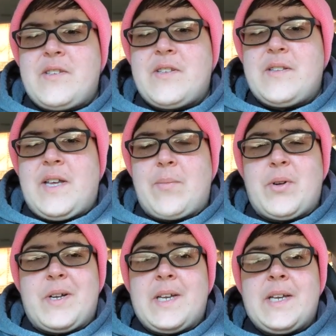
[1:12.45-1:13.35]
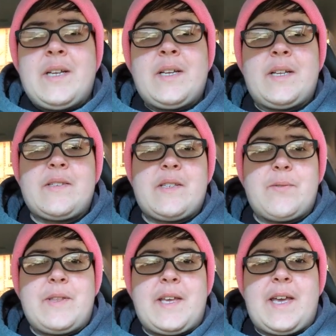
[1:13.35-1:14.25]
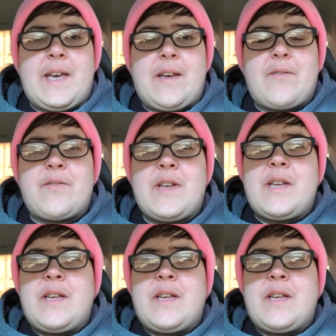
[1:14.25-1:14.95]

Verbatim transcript: to the library and see what they have.